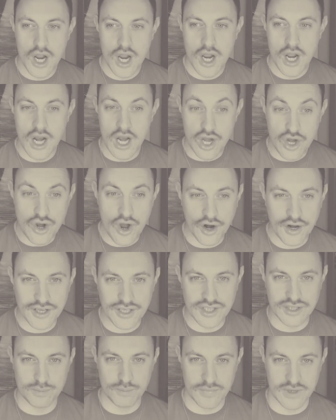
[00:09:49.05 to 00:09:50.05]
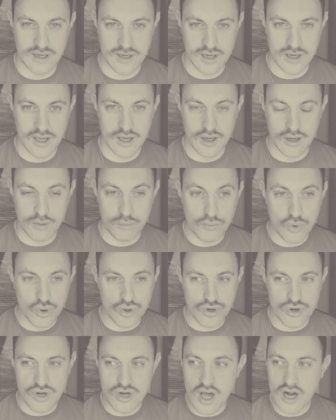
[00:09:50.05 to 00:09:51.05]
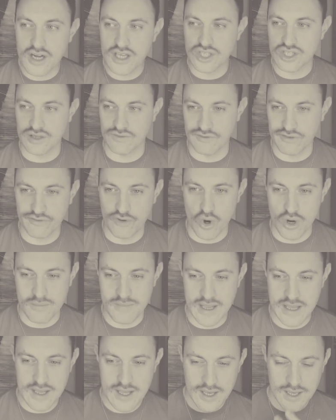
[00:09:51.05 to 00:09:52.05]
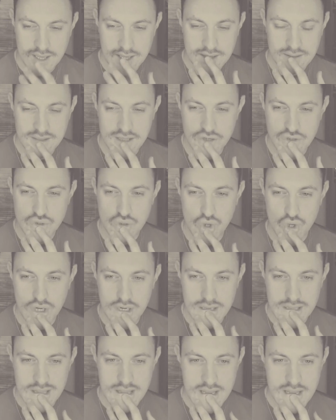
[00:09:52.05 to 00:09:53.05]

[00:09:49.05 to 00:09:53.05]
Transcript: nourishing for me than doing